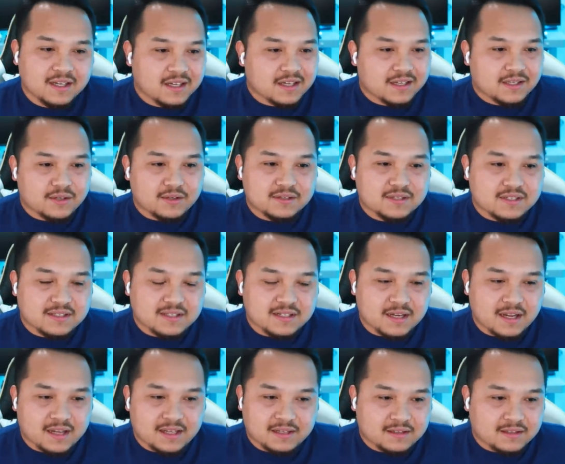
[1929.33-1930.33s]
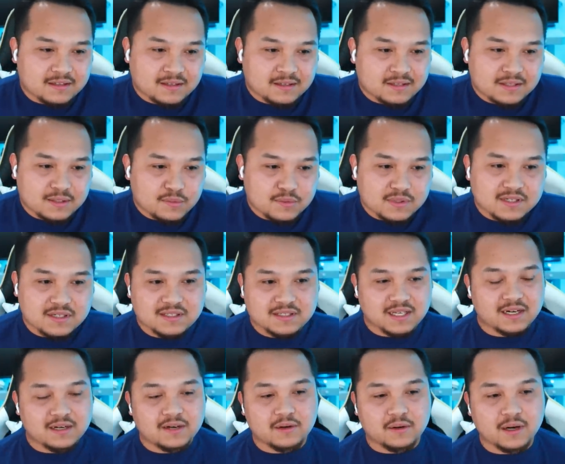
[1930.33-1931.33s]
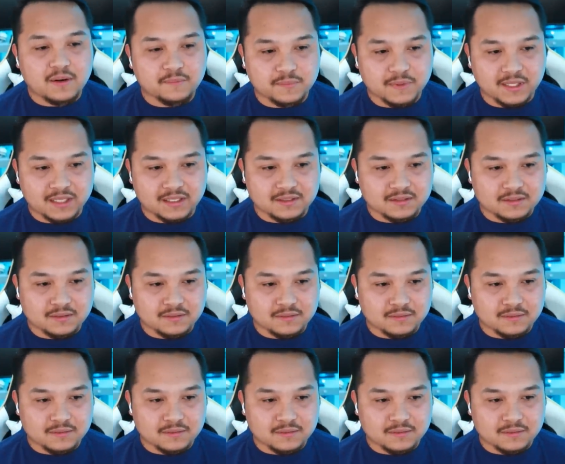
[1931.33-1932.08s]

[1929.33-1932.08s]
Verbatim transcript: you're just, uh, she was just setting her up like to,